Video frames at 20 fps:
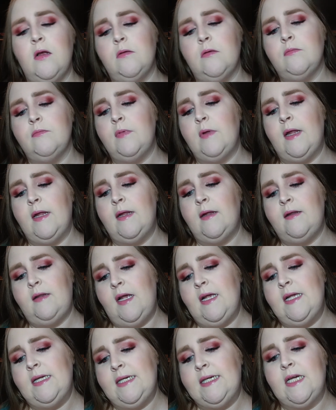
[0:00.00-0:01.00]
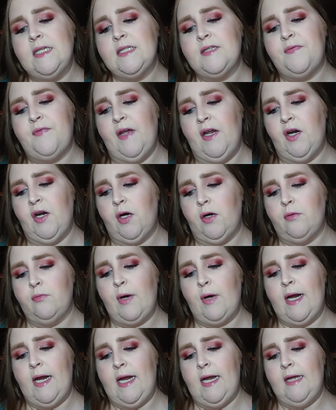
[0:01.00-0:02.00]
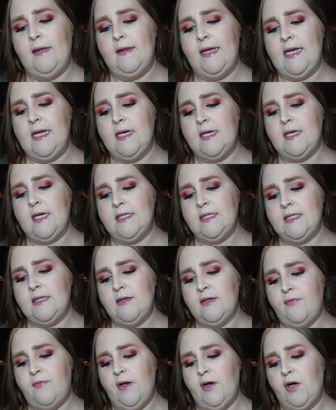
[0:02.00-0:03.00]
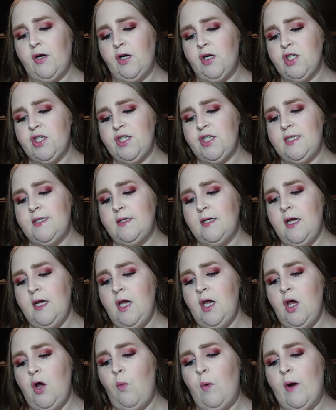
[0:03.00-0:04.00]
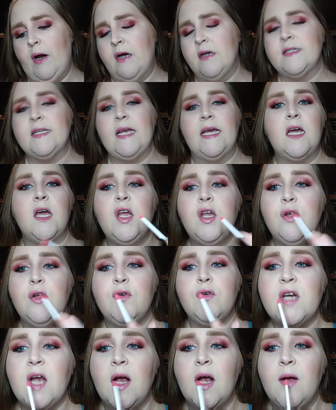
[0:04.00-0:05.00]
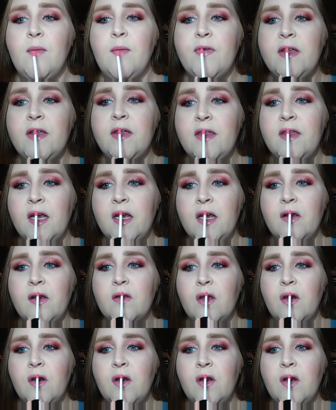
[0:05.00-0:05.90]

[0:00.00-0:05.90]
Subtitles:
it does fit her, right? It does fit her. She wears like huge comfy things, and